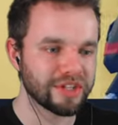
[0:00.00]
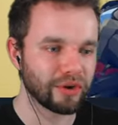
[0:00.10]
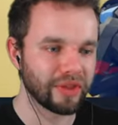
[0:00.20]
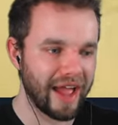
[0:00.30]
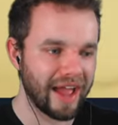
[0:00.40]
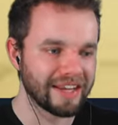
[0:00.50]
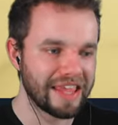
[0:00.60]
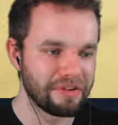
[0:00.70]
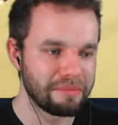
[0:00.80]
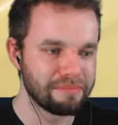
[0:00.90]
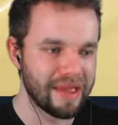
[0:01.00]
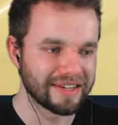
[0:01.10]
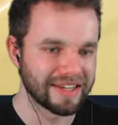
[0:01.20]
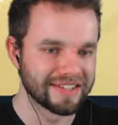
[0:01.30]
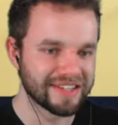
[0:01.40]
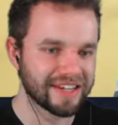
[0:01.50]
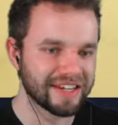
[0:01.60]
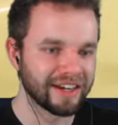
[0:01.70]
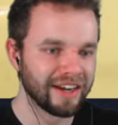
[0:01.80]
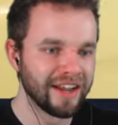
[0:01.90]
ago they hadn't even made it into
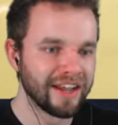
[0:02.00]
here.